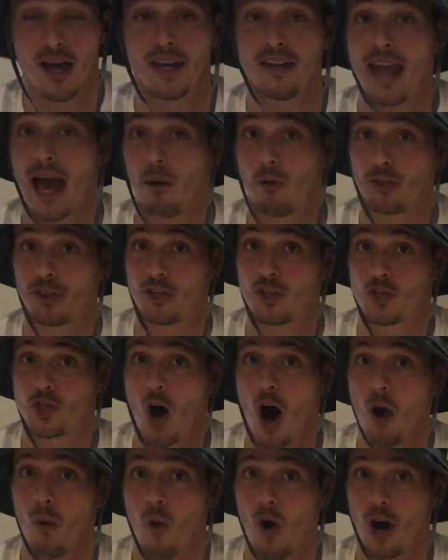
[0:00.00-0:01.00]
Now with the
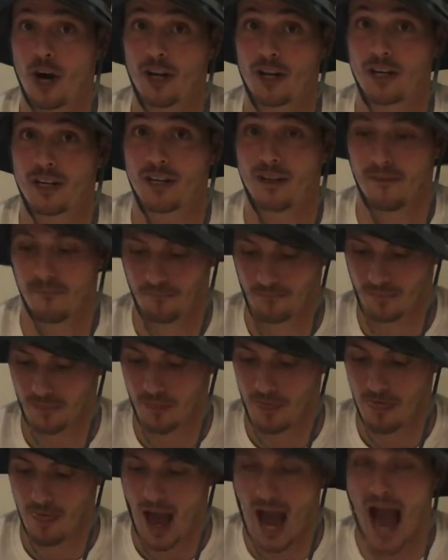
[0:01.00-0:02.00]
salt water,
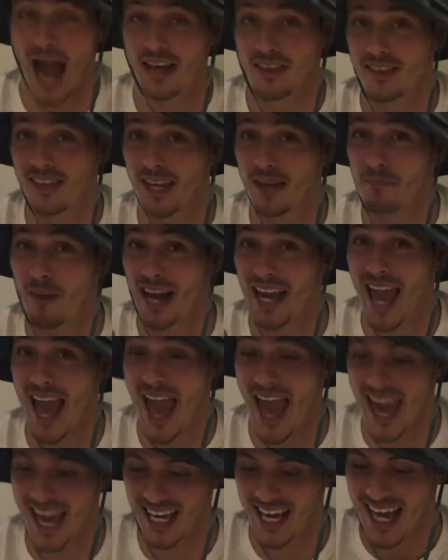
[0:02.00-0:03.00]
I think my
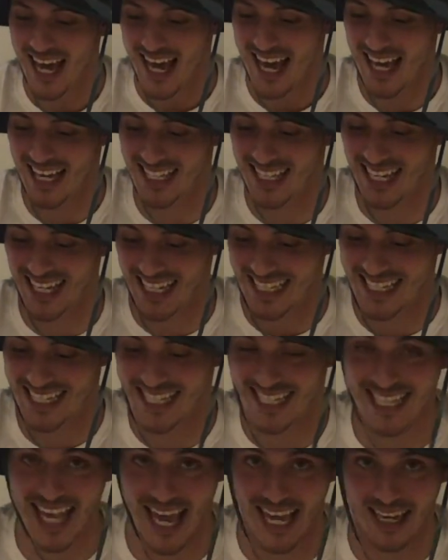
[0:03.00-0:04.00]
egg is going to
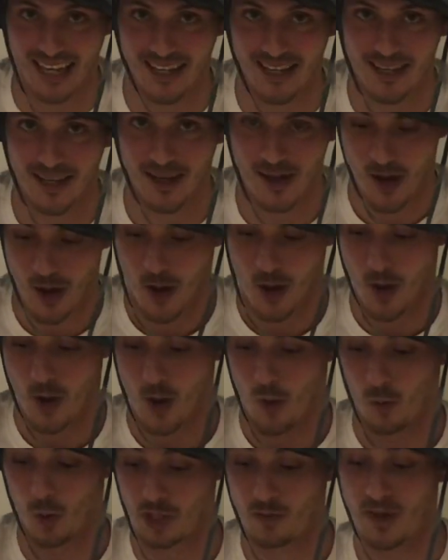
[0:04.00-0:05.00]
sink,
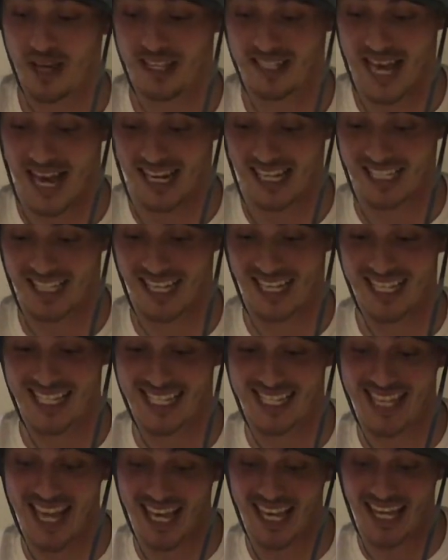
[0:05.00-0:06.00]
which means that it's going to
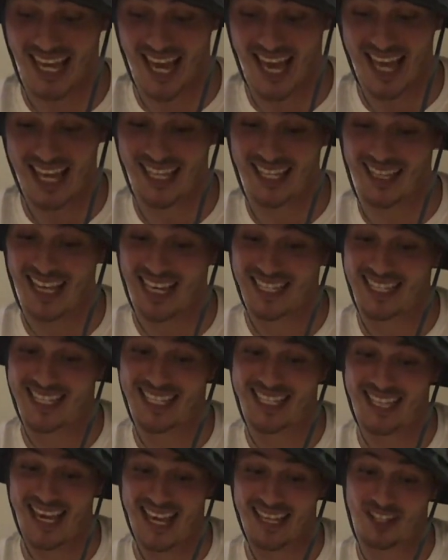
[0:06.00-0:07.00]
sink,
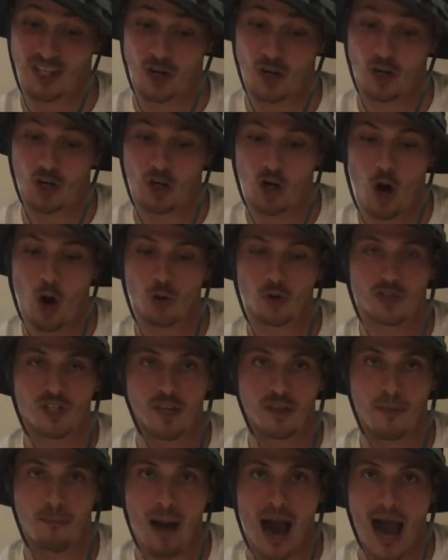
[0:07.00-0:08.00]
it's going to go
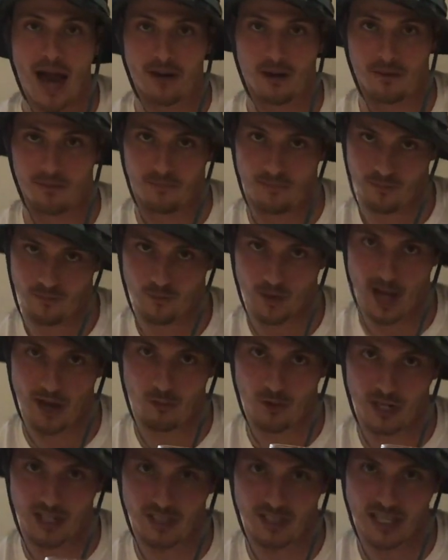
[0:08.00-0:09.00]
to the bottom, right?
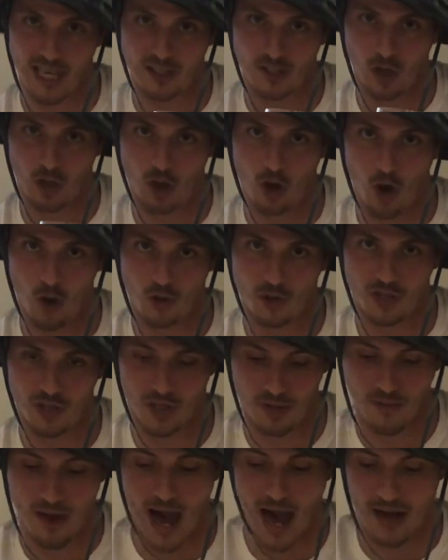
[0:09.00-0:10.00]
When it sinks, it goes to
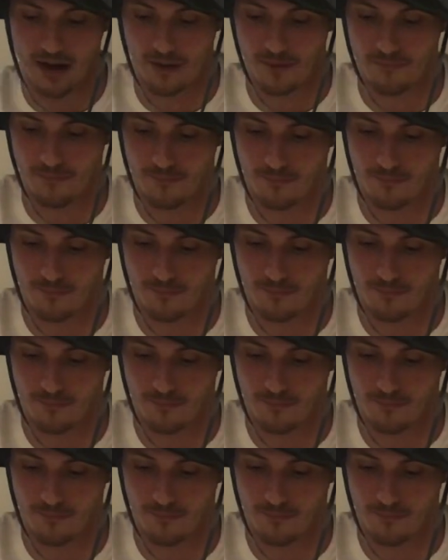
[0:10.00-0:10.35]
the bottom.